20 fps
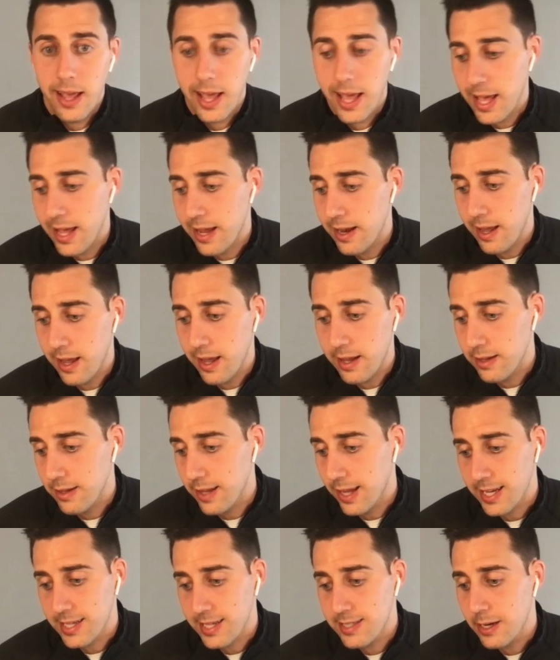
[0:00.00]
And and
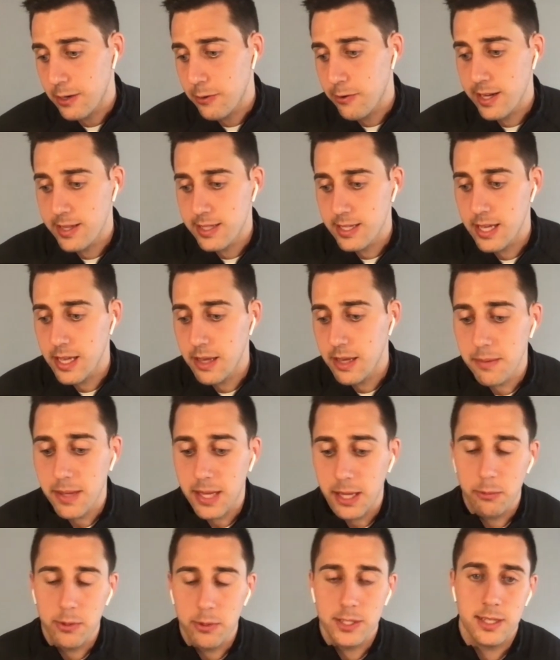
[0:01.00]
like I said, credit to him,
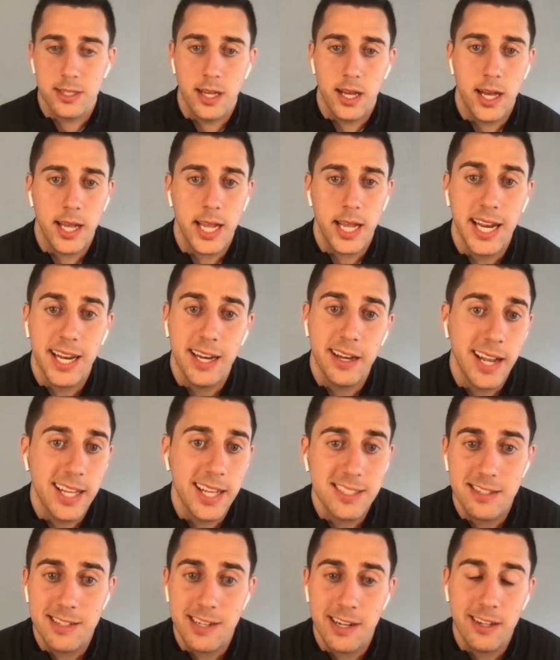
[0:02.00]
he was uh, he didn't
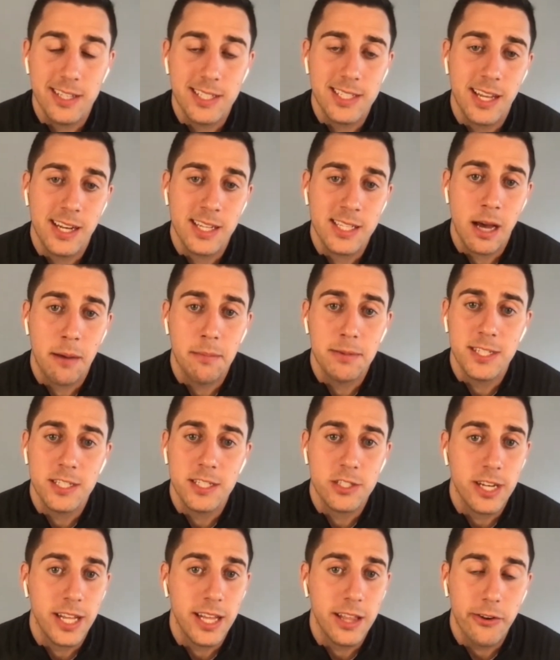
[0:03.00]
necessarily see it as
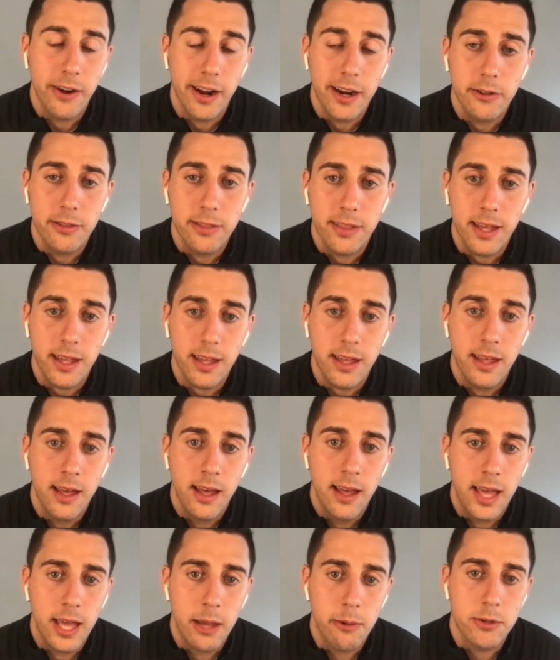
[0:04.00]
competition either. I don't think
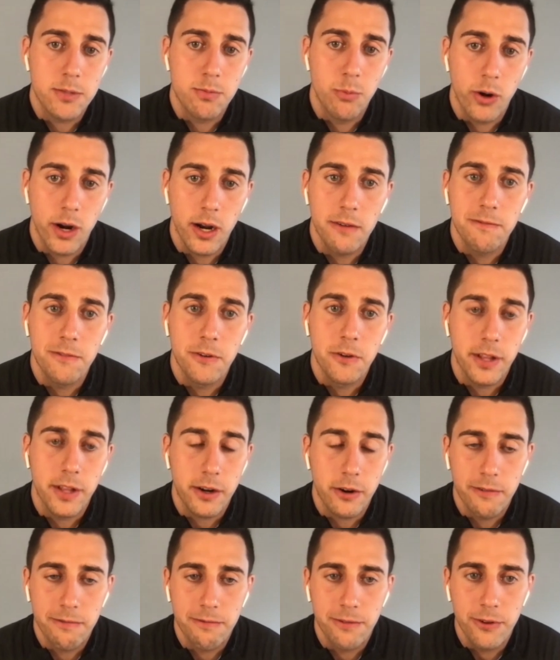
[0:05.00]
he was more helpful than
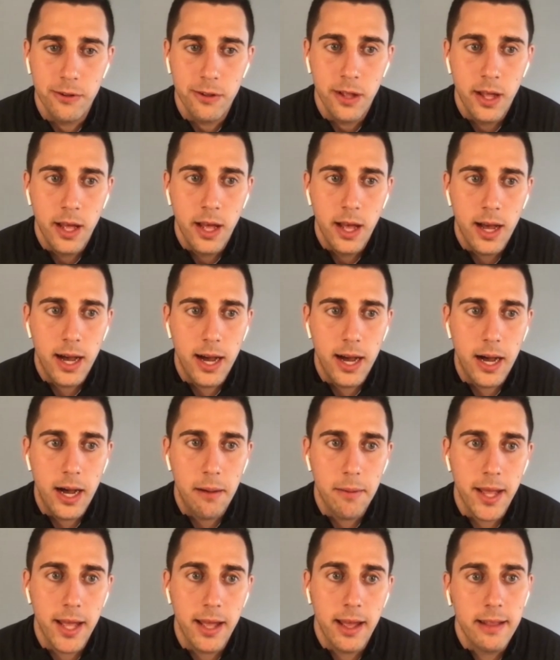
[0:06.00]
hurtful,
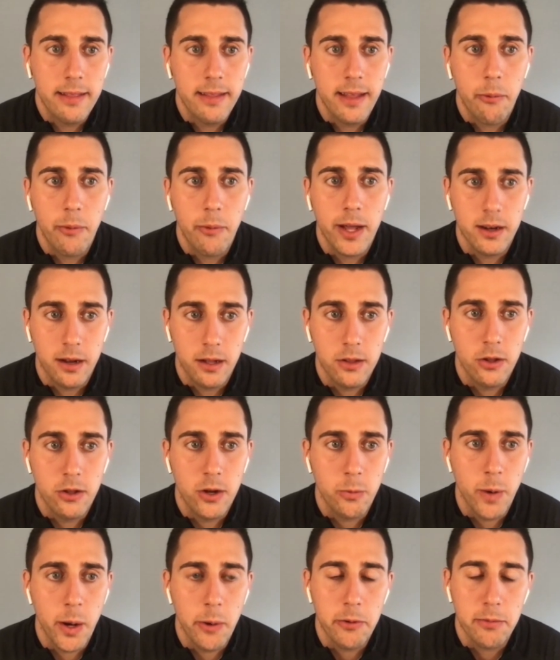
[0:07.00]
um, and, and that went a
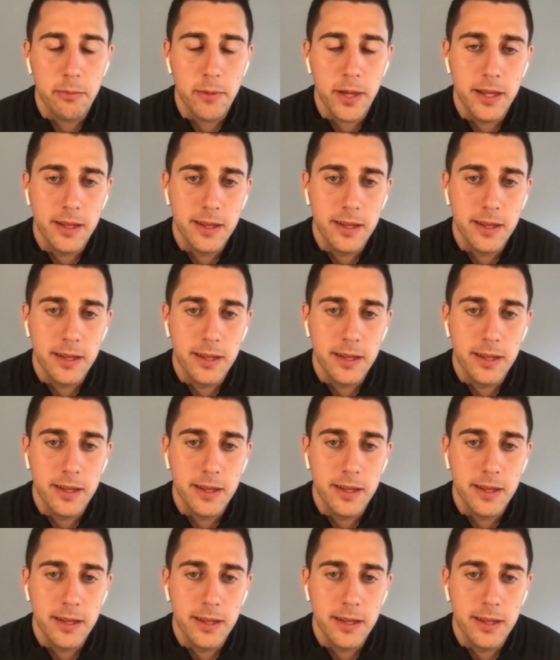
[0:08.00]
long way with me.